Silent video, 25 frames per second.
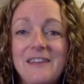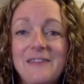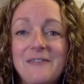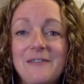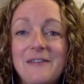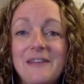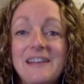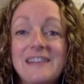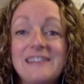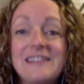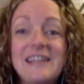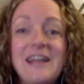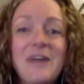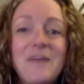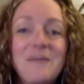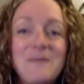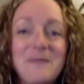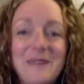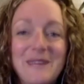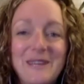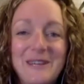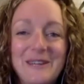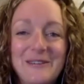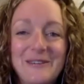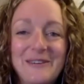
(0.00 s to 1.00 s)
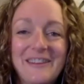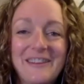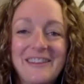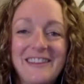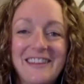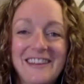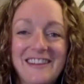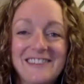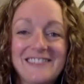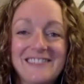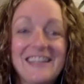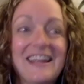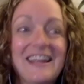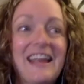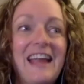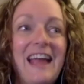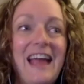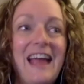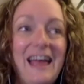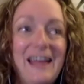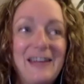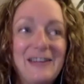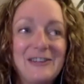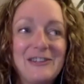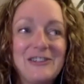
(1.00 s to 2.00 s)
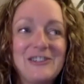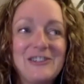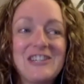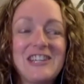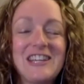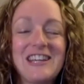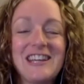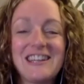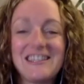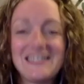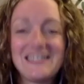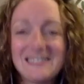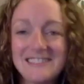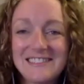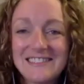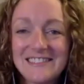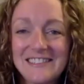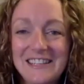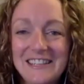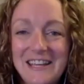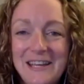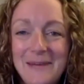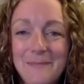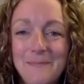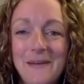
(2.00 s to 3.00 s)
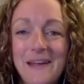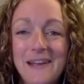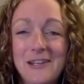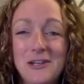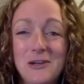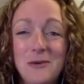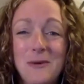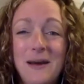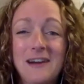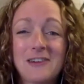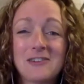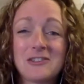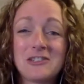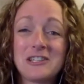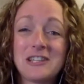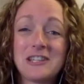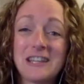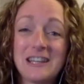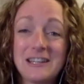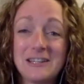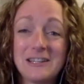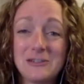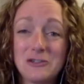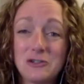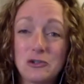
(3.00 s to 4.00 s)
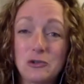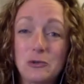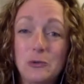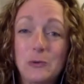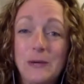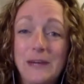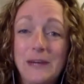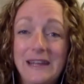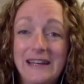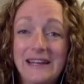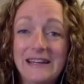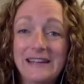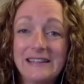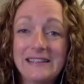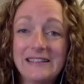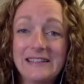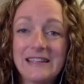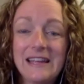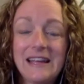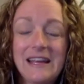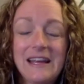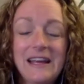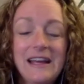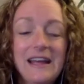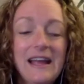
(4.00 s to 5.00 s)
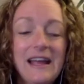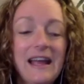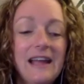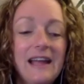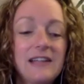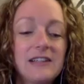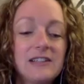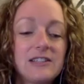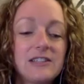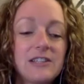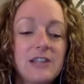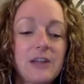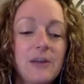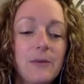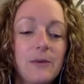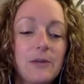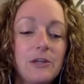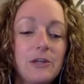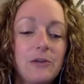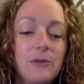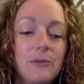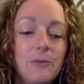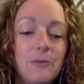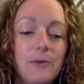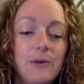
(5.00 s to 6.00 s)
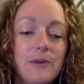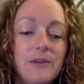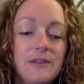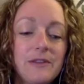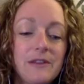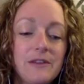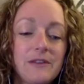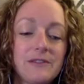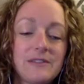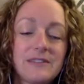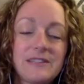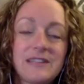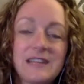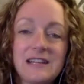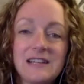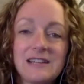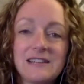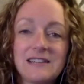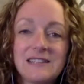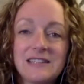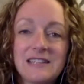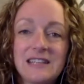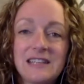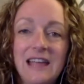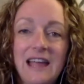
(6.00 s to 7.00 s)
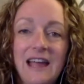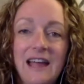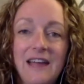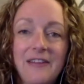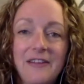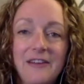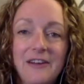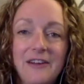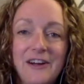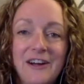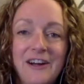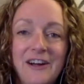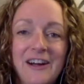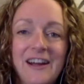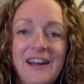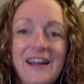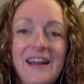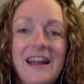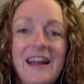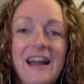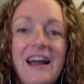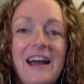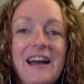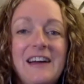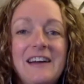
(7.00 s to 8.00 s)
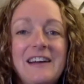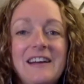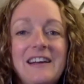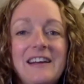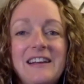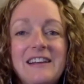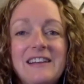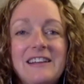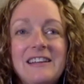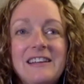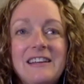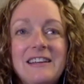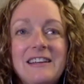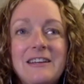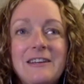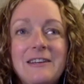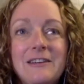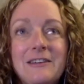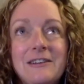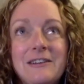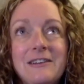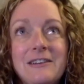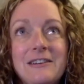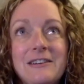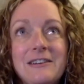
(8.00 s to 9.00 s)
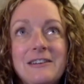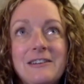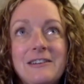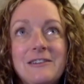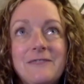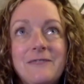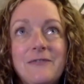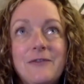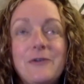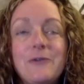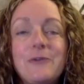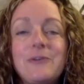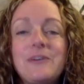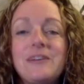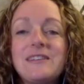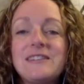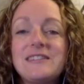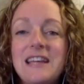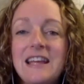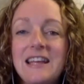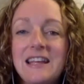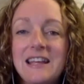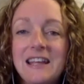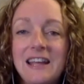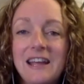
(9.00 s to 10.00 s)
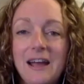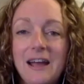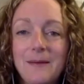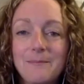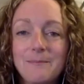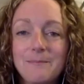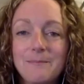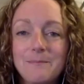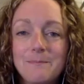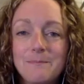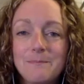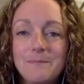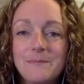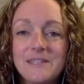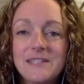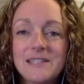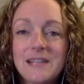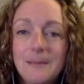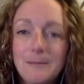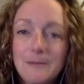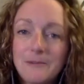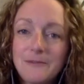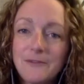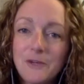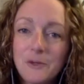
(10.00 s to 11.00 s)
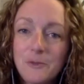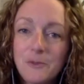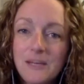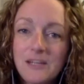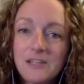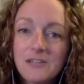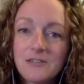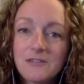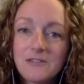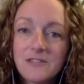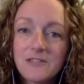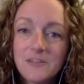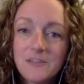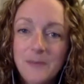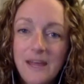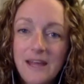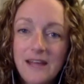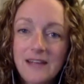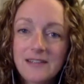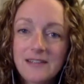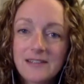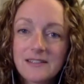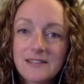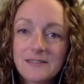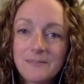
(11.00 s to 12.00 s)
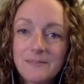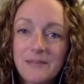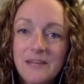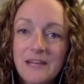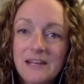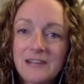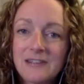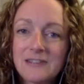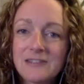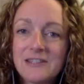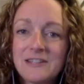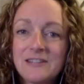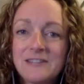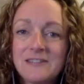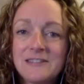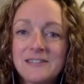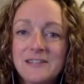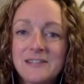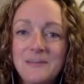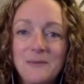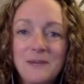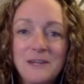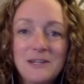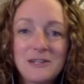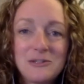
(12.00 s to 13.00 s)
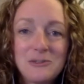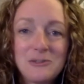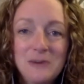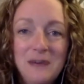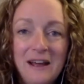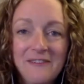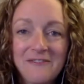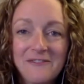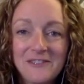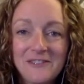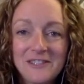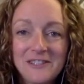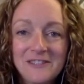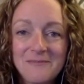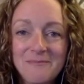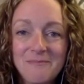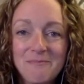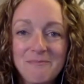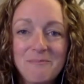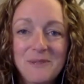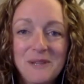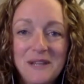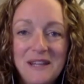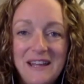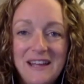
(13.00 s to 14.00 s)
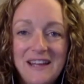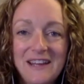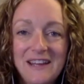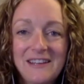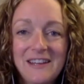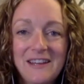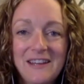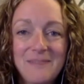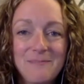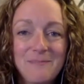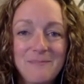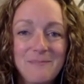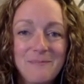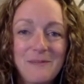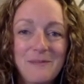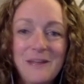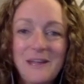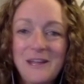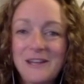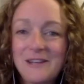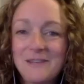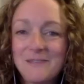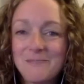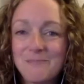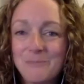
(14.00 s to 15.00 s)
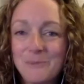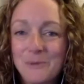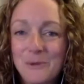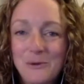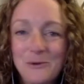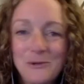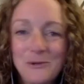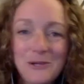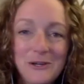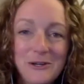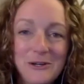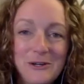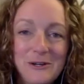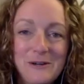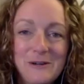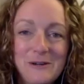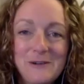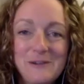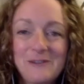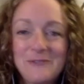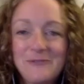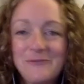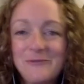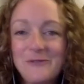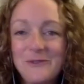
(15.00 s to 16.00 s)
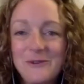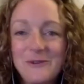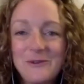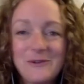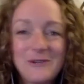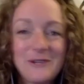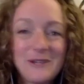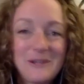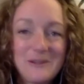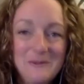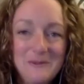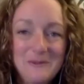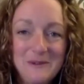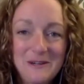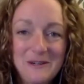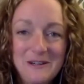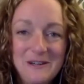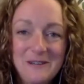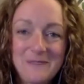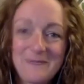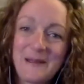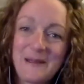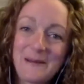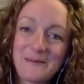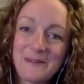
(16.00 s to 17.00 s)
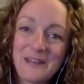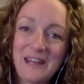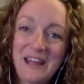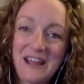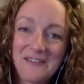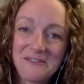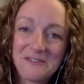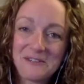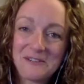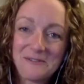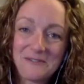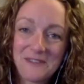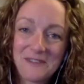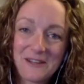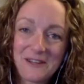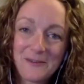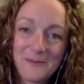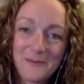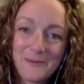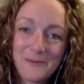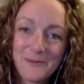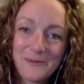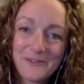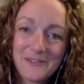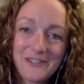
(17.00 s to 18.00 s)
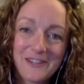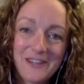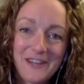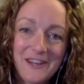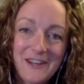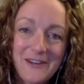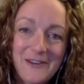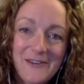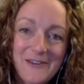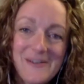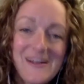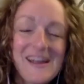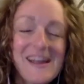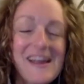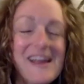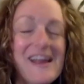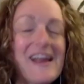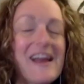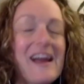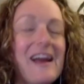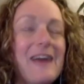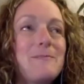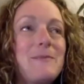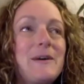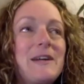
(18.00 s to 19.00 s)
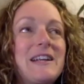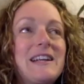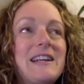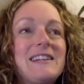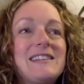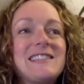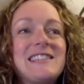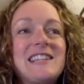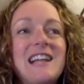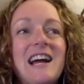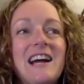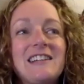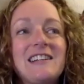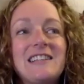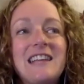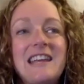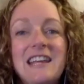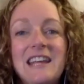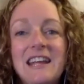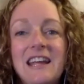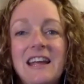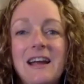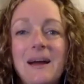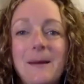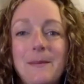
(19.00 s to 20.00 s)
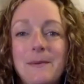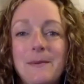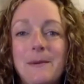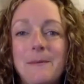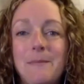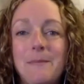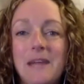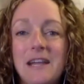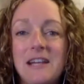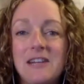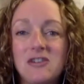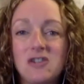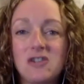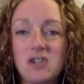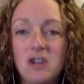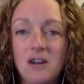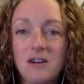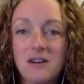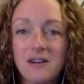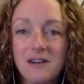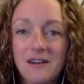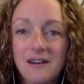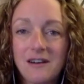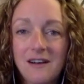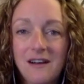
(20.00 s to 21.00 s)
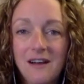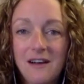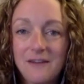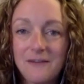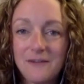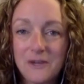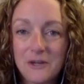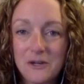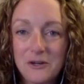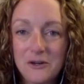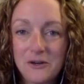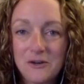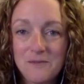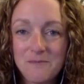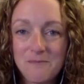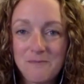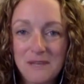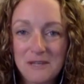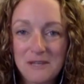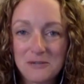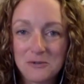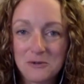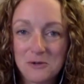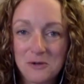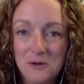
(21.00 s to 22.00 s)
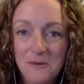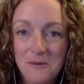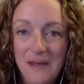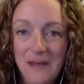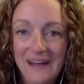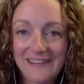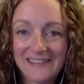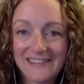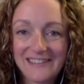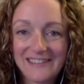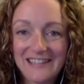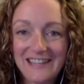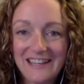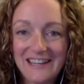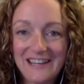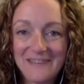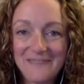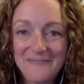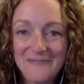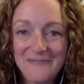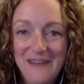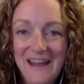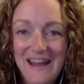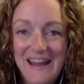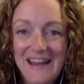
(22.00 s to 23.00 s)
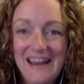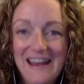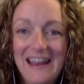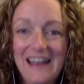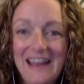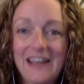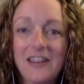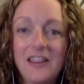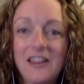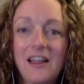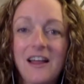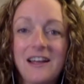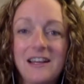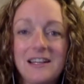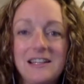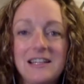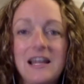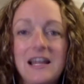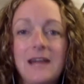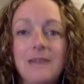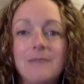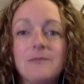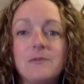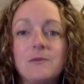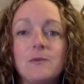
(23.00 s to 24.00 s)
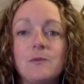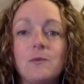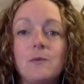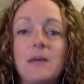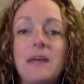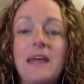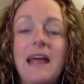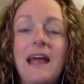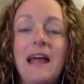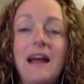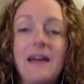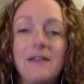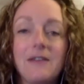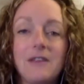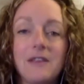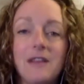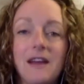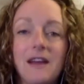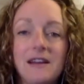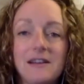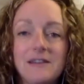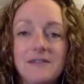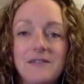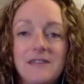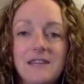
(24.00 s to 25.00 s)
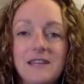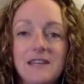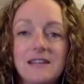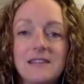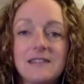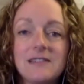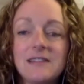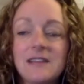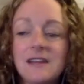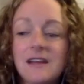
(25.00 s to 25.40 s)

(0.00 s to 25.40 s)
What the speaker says: is helping you with things like energy and sleep, and you actually enjoy it. And so when you put those things together, food is taking up some of your mental space, because in some ways you have to plan and procure food in order to be able to have it available to you, but it's not taking up a big chunk of your mental capacity, right? And a lot of times when we have a lot of these